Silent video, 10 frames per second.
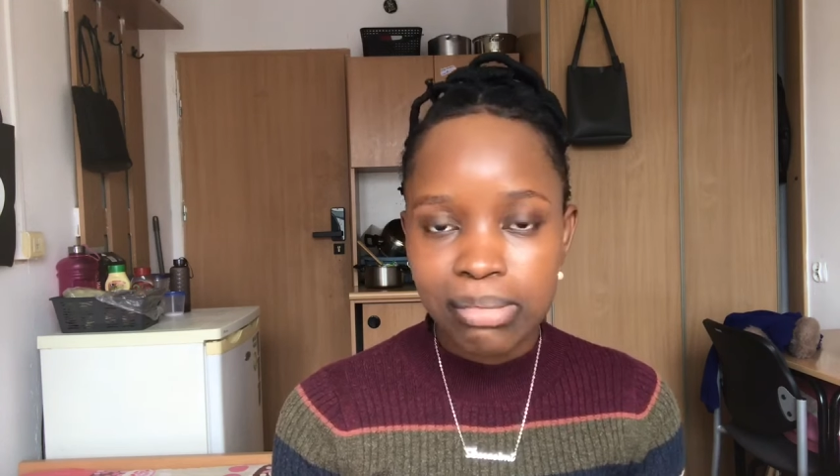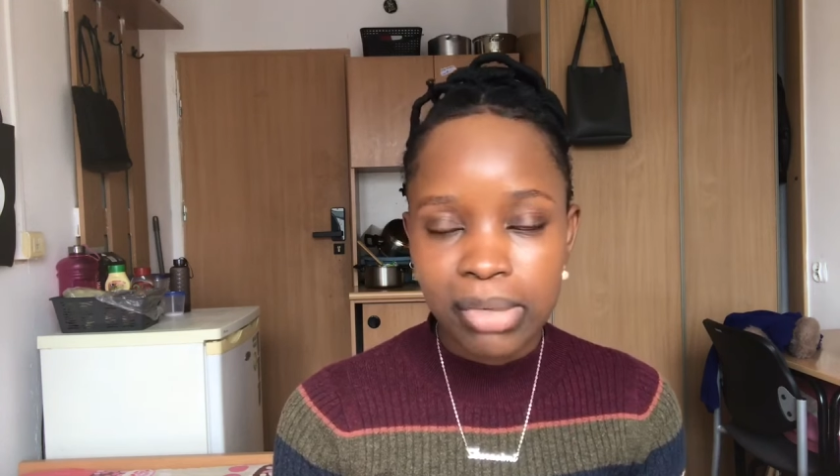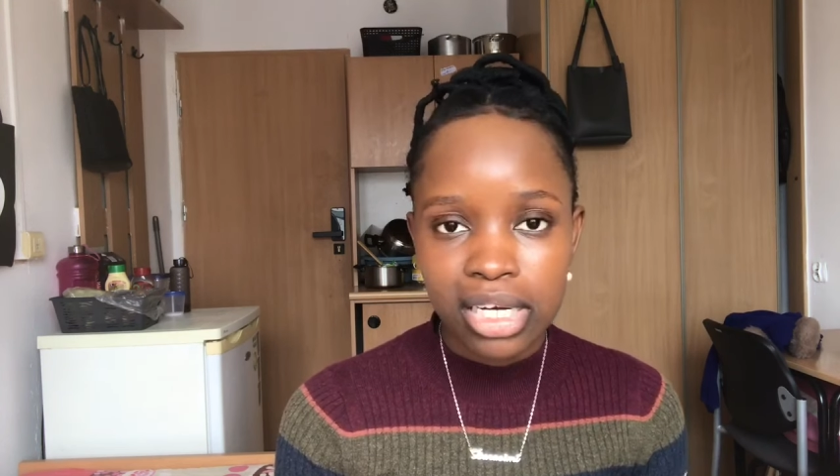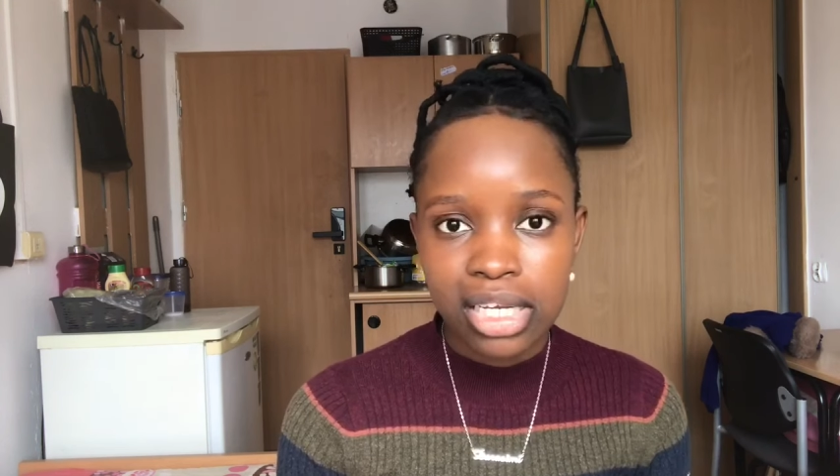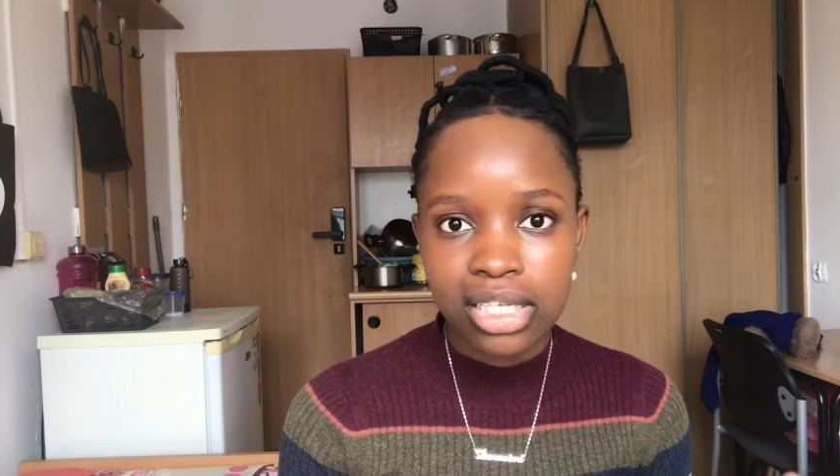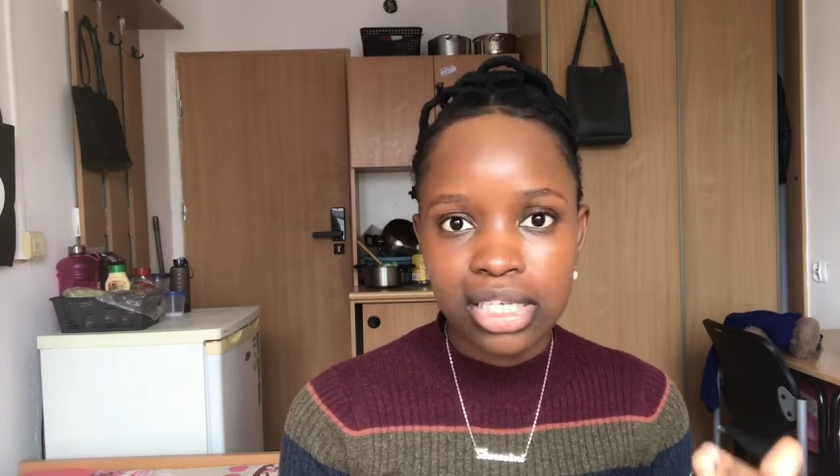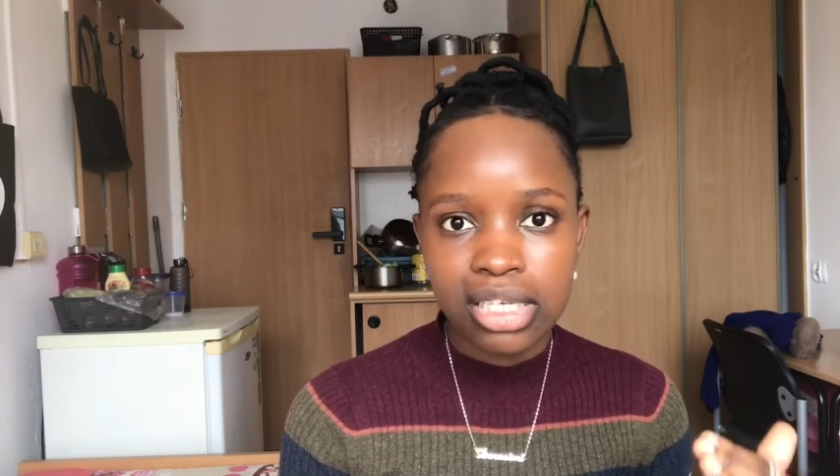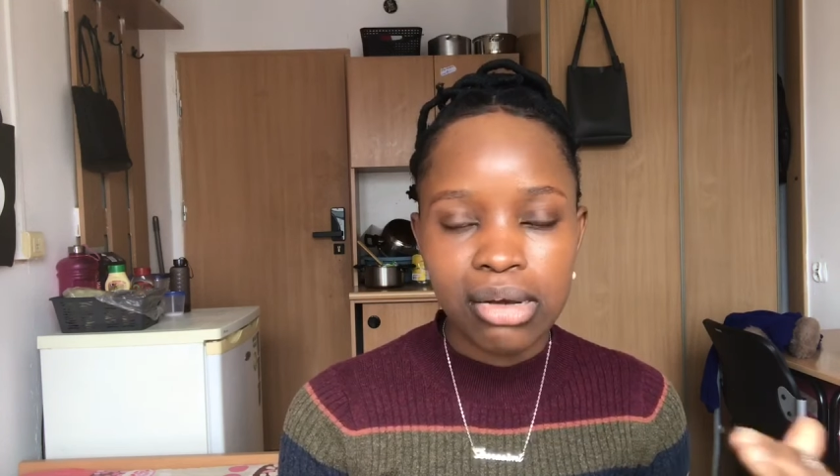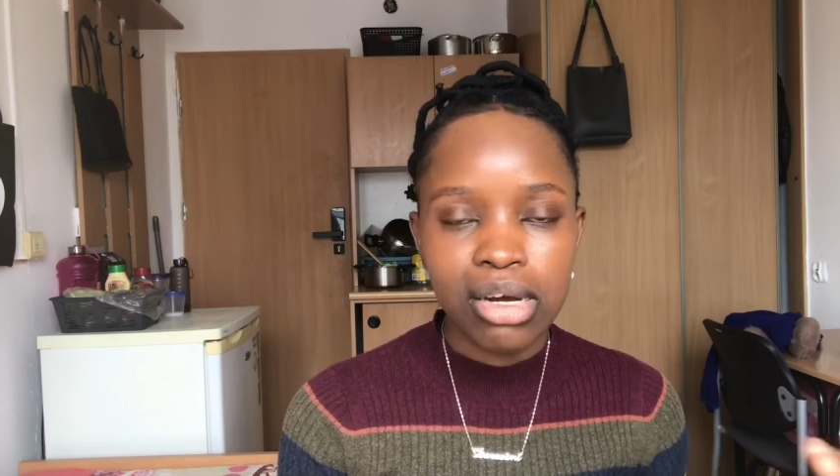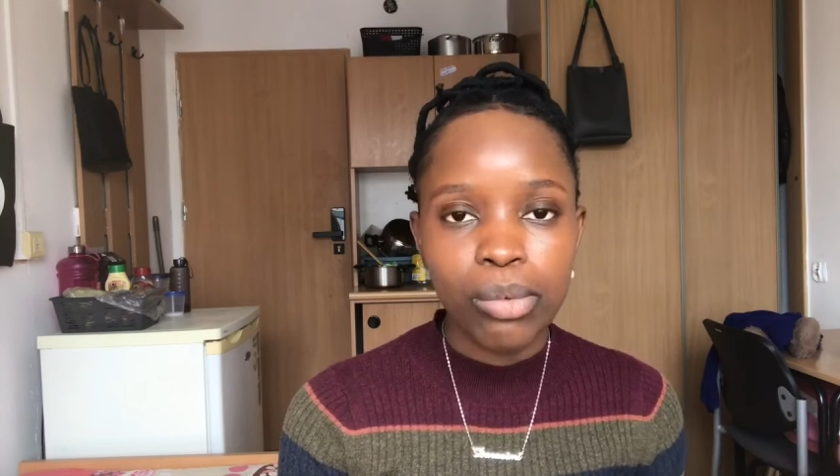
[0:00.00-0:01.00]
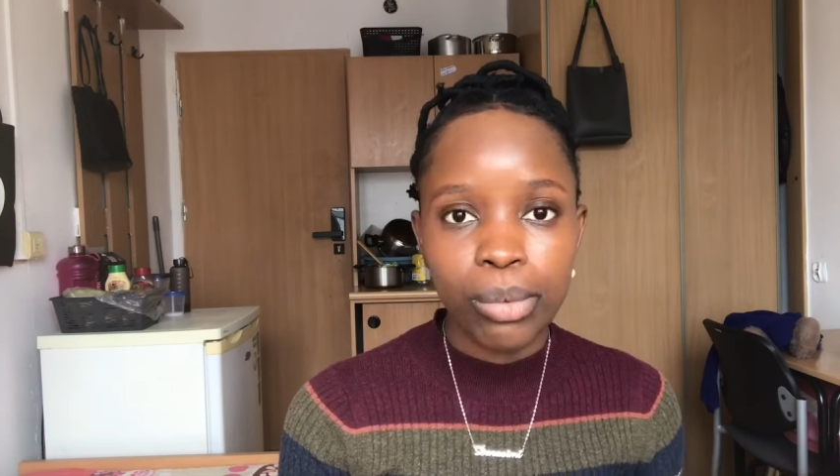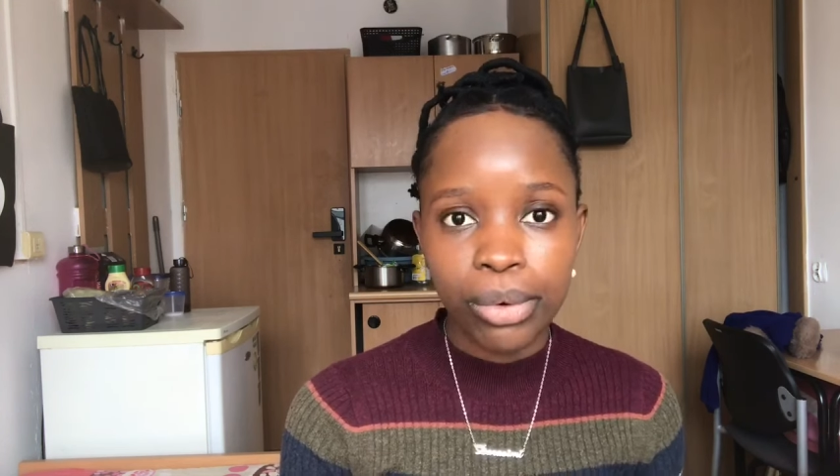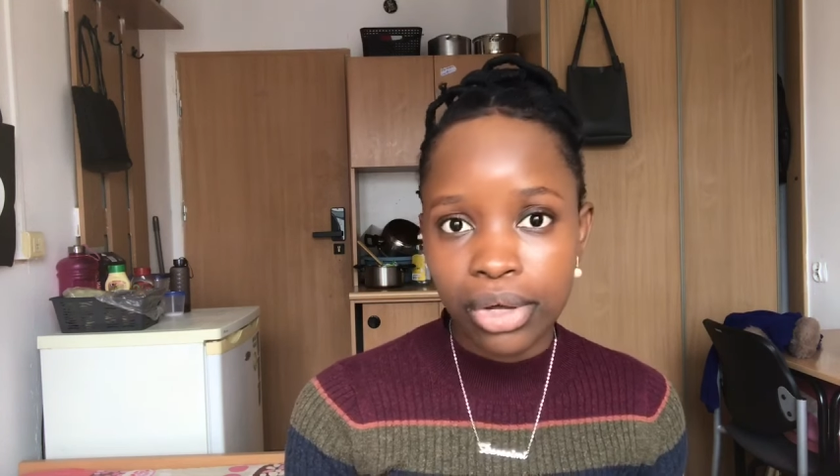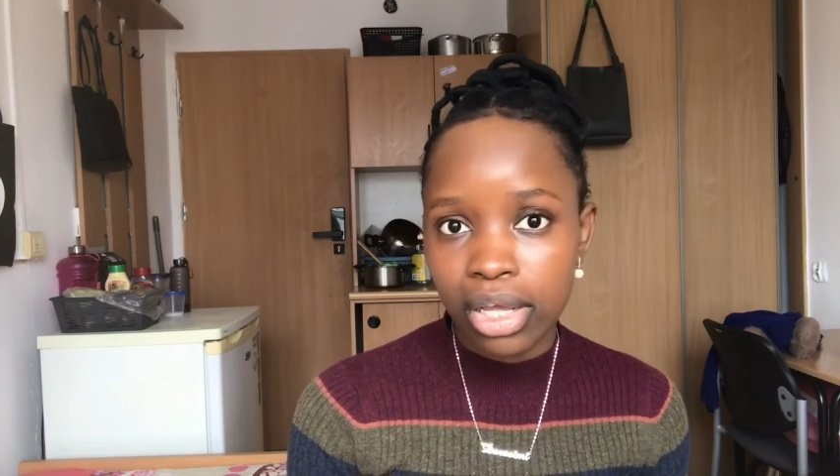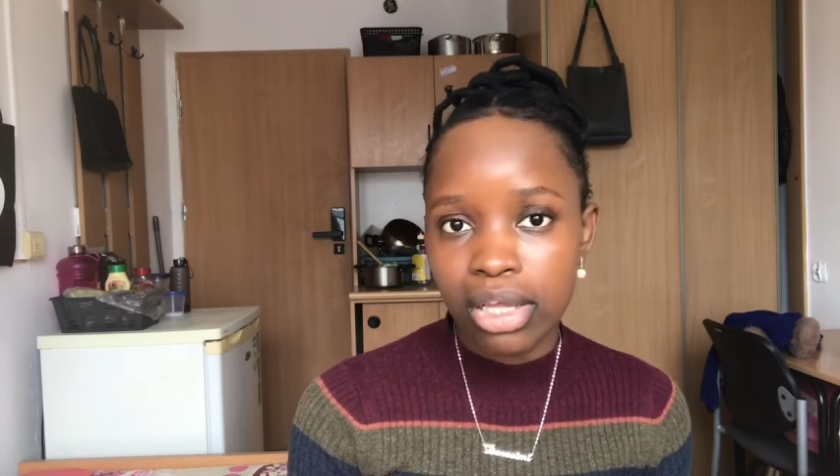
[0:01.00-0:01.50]
manage
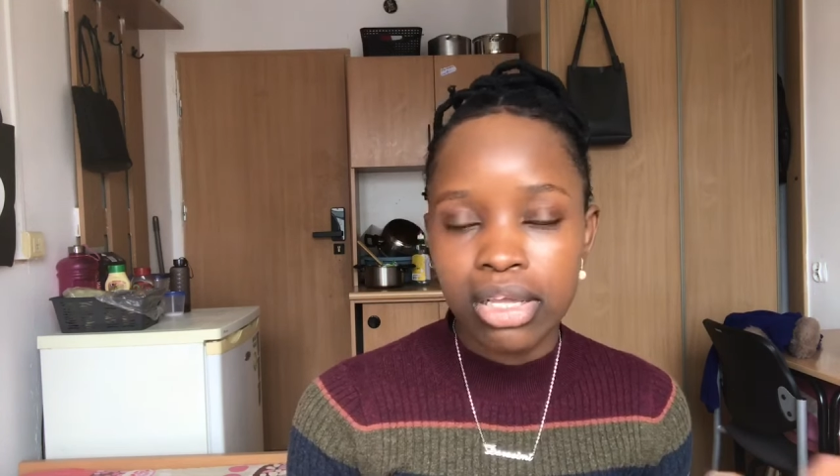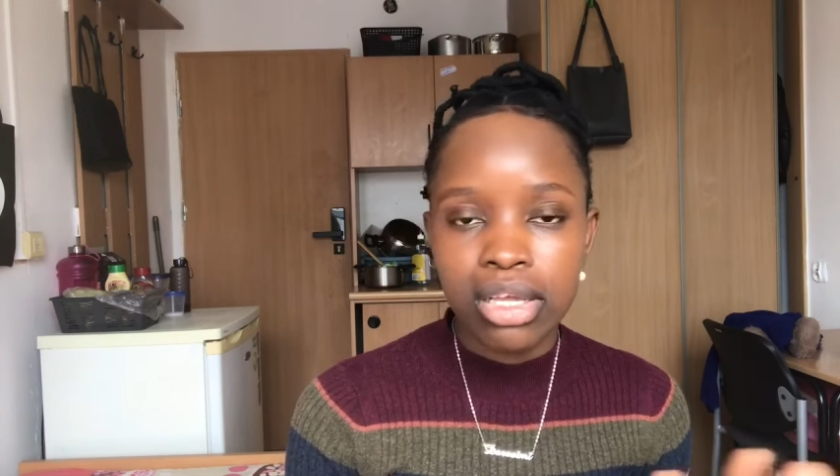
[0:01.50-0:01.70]
work